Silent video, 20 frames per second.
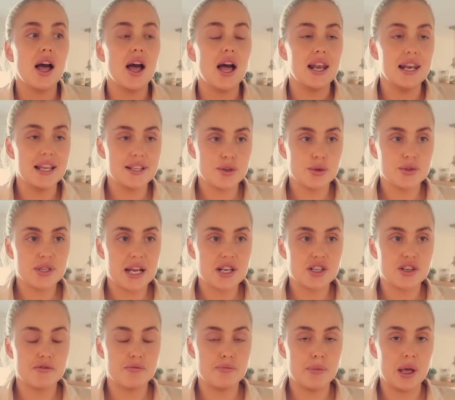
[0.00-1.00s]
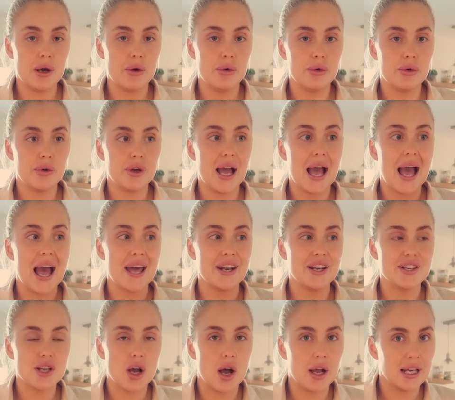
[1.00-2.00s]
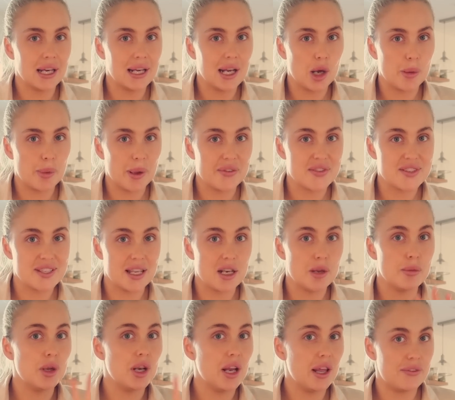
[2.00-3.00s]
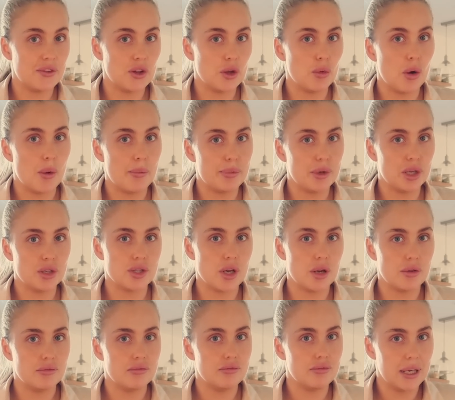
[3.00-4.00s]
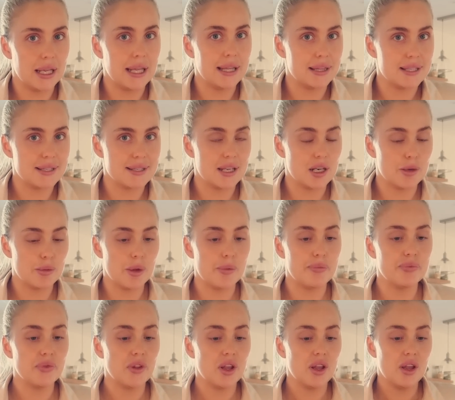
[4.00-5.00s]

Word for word: a little dash of milk, and a tiny little bit of cinnamon if you want, but you don't need the cinnamon.